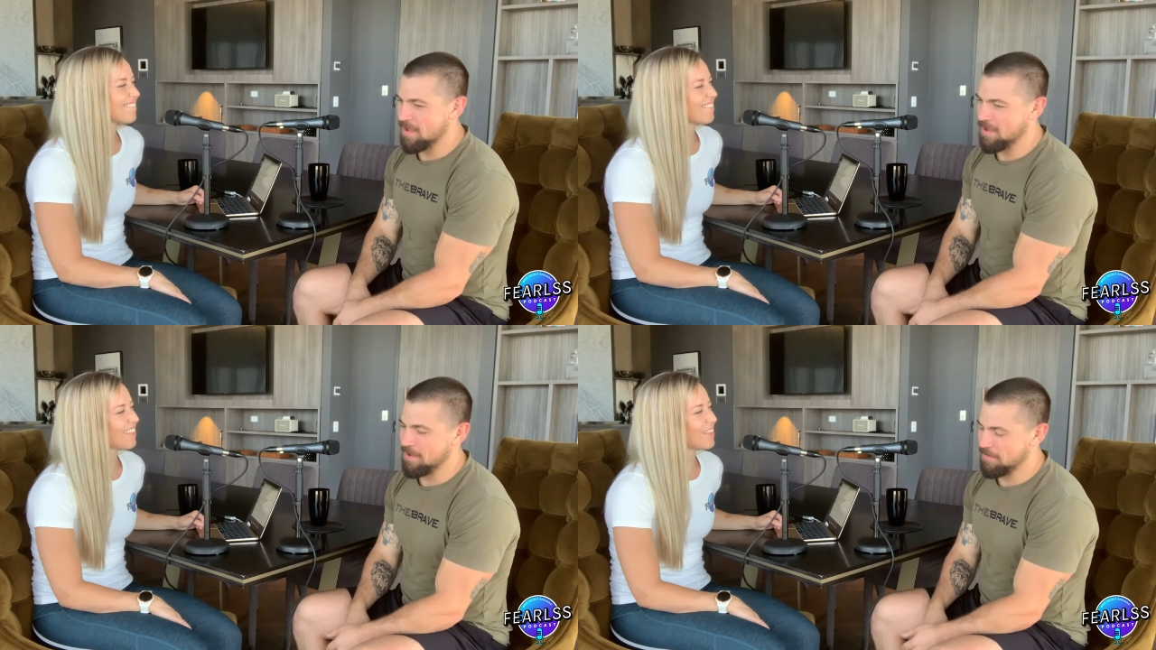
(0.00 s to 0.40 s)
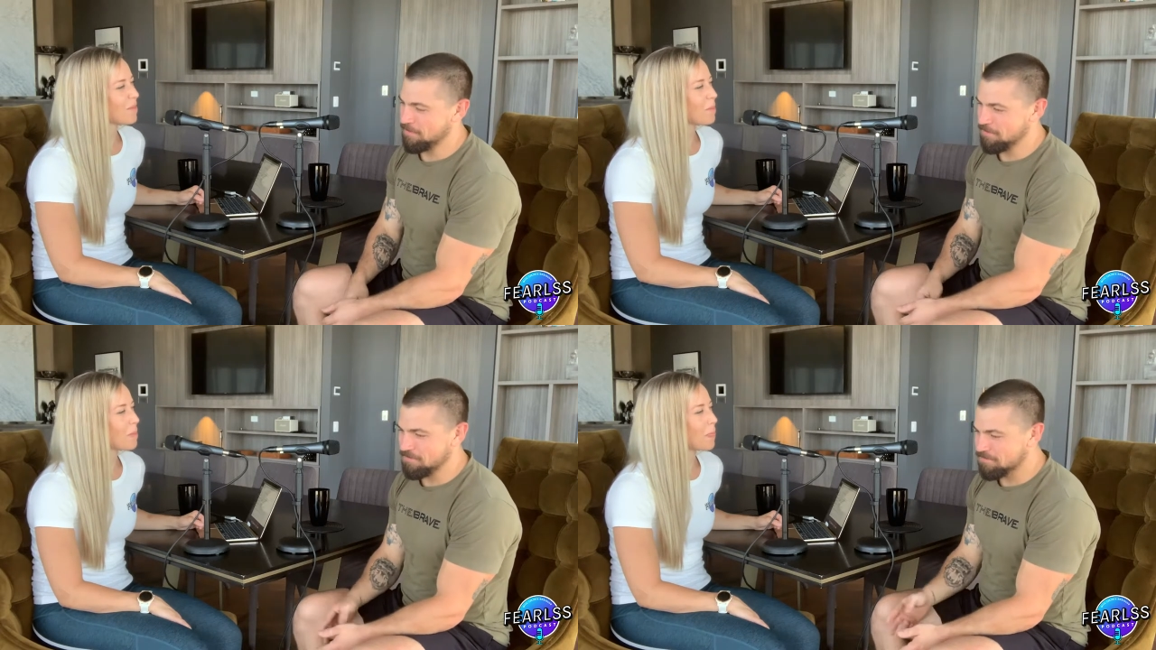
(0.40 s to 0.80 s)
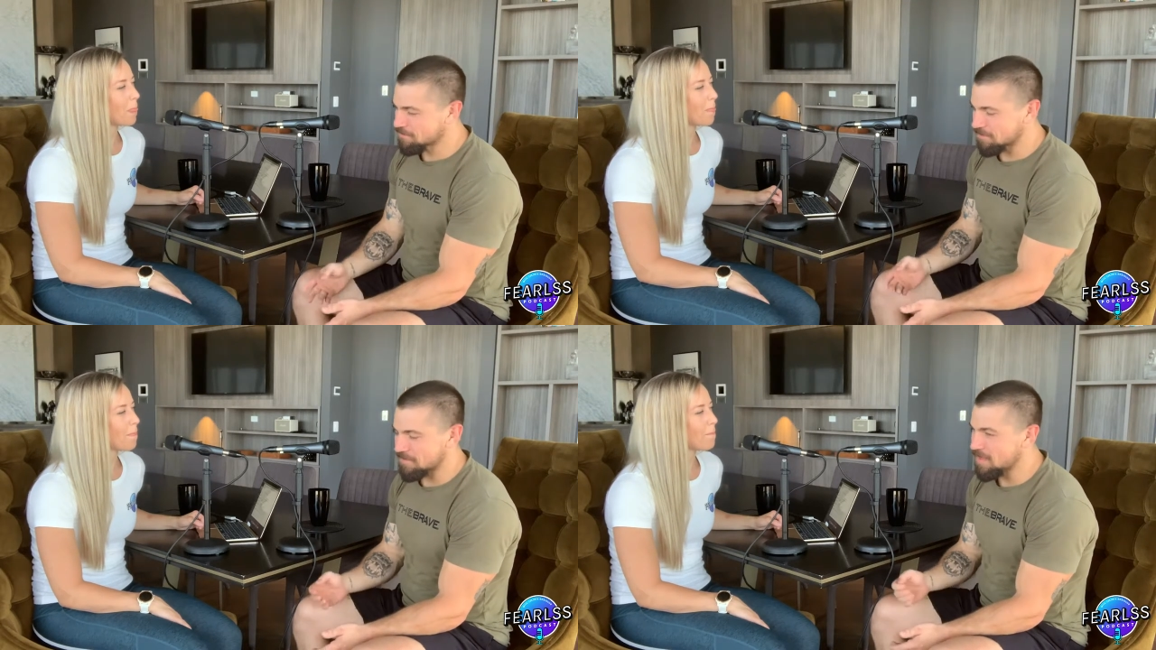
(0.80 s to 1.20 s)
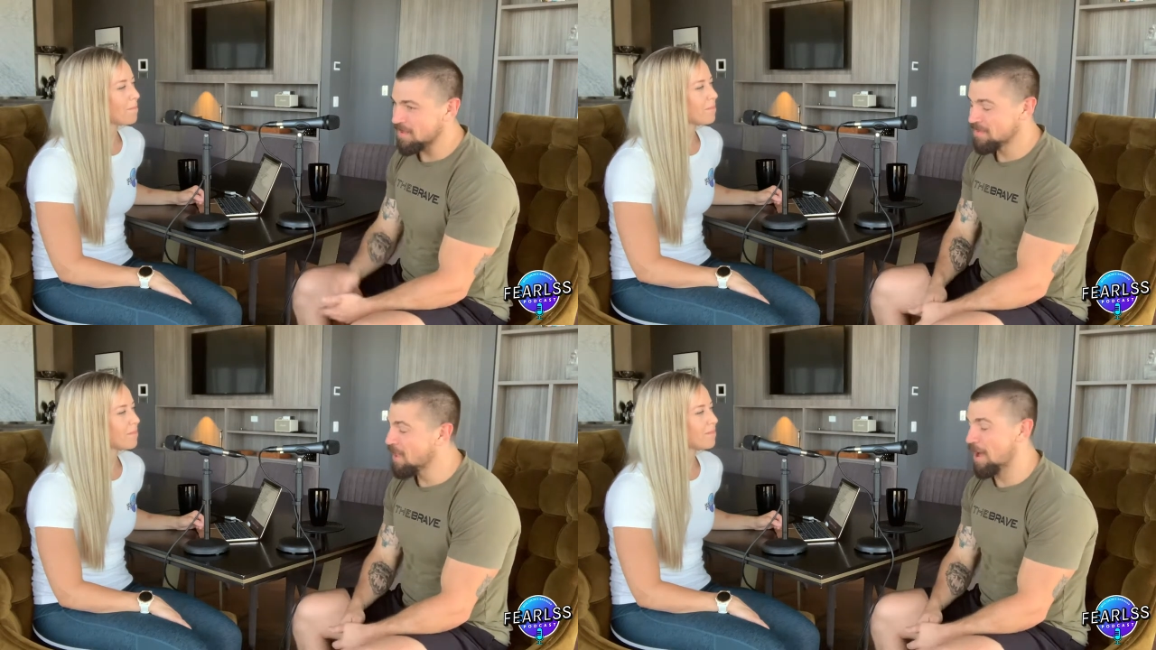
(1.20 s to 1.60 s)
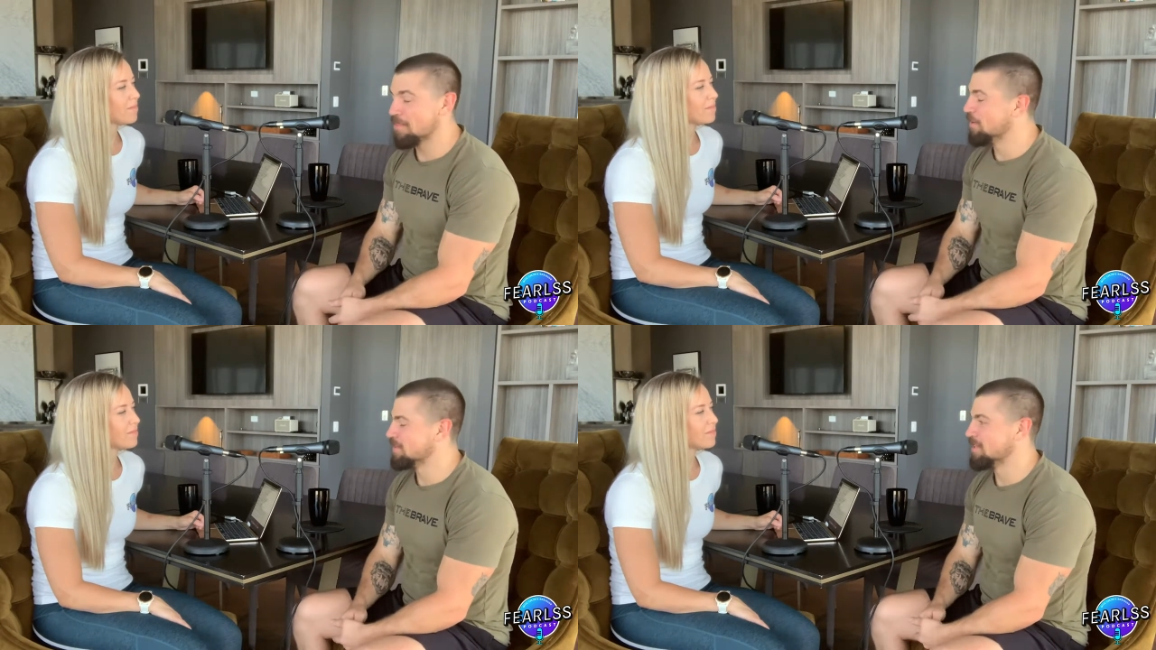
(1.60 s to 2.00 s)
Speaker 1: Um, yeah,
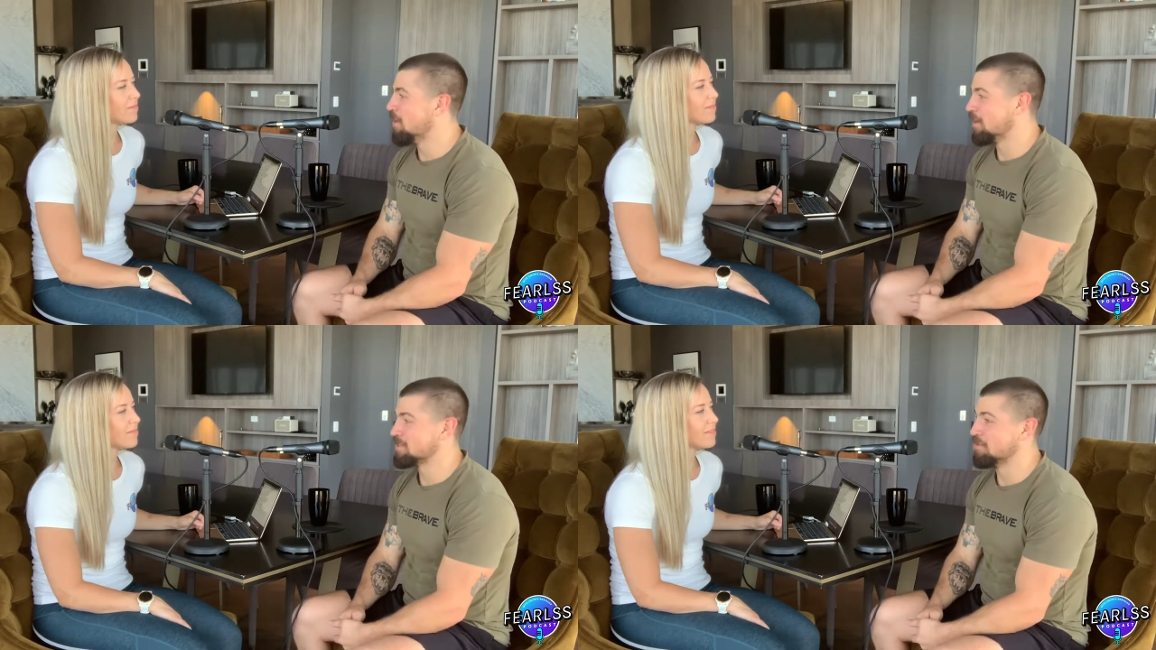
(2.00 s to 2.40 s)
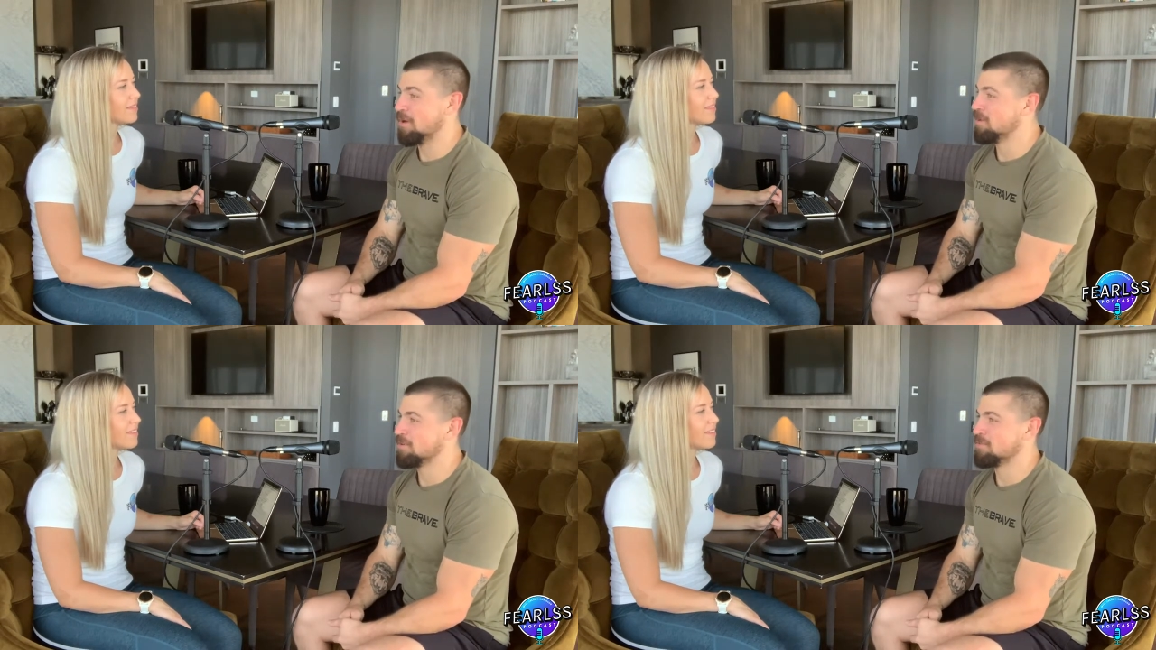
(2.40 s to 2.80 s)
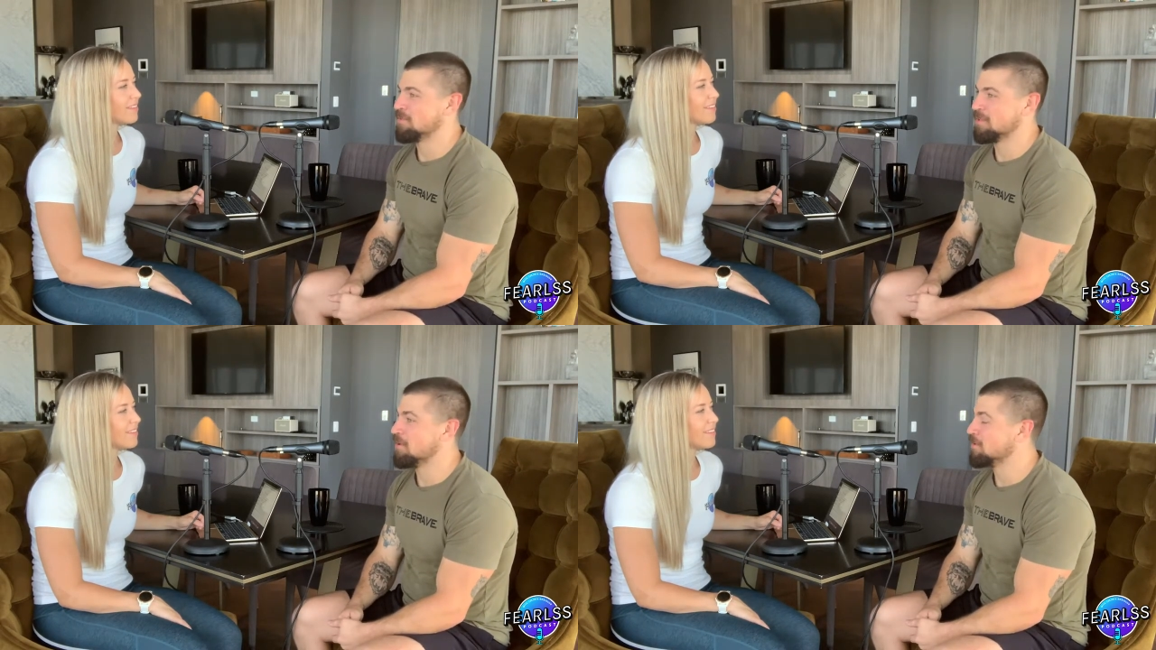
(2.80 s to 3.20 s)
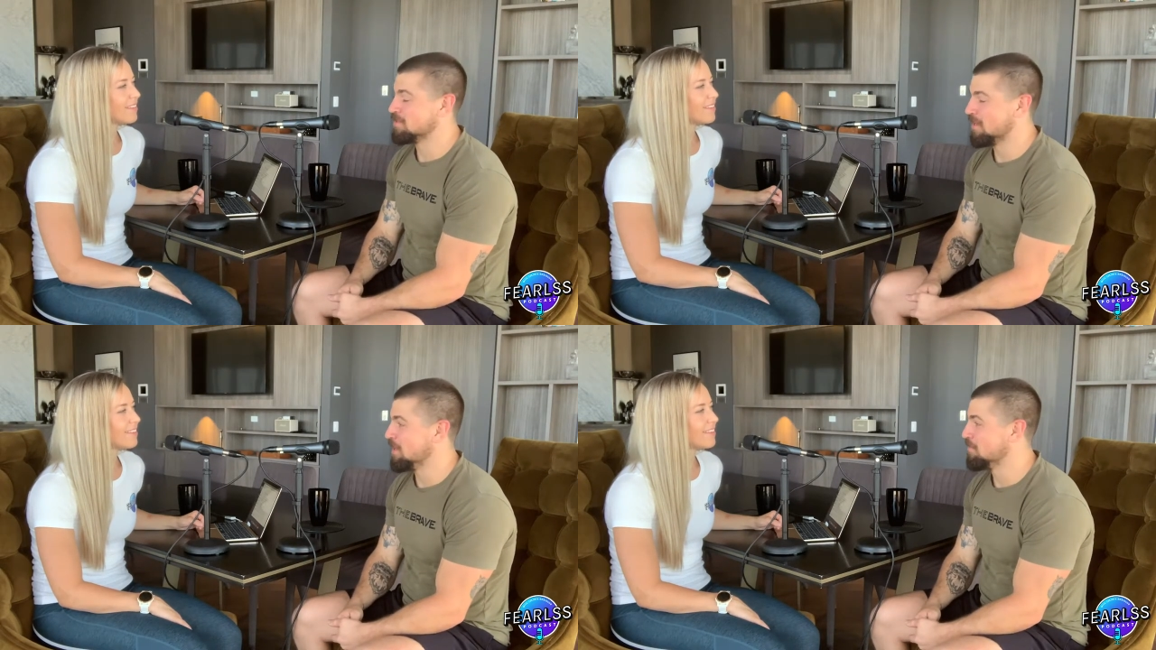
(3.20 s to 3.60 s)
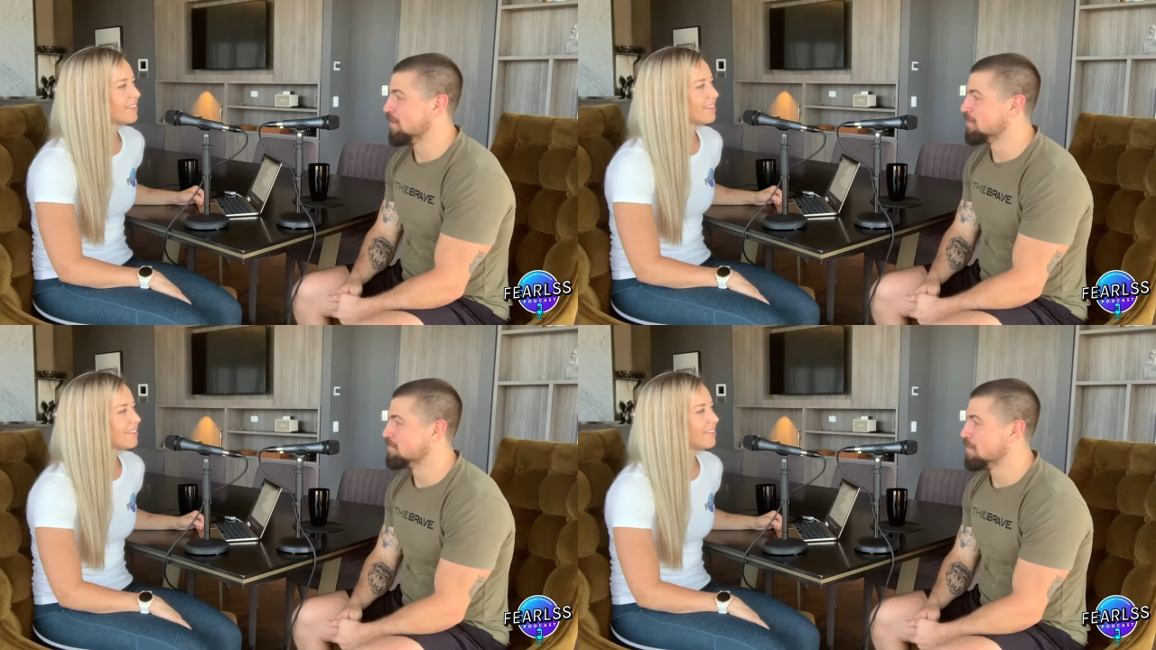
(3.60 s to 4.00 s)
otherwise, yeah, I saw, I don't really notice
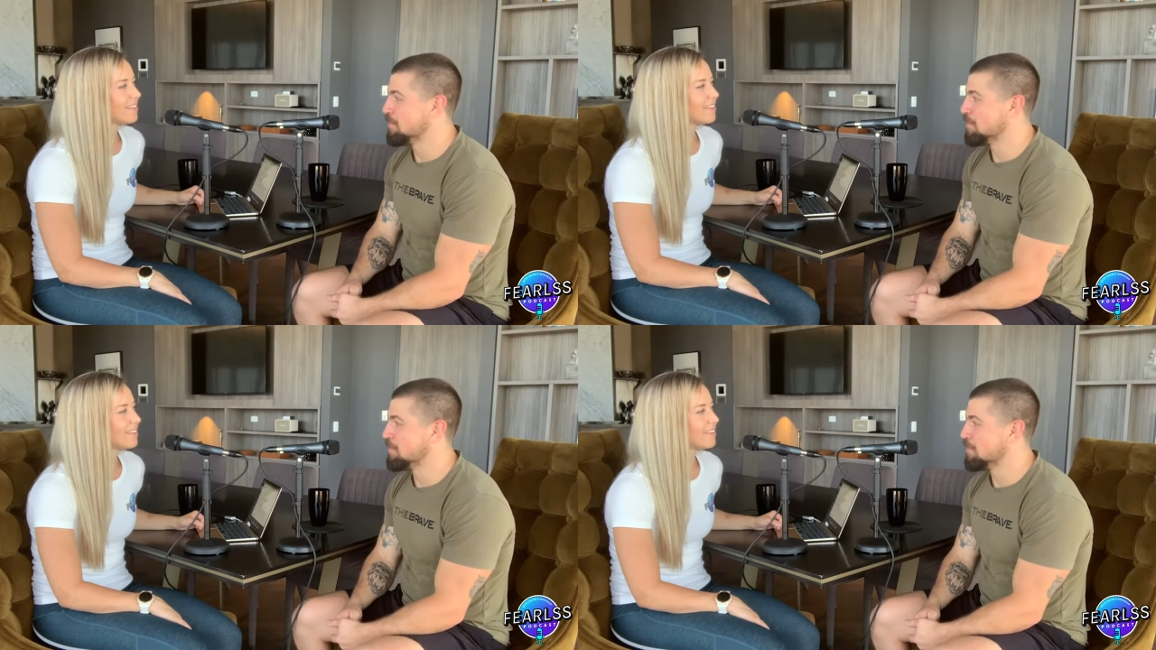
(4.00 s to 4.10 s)
anyone.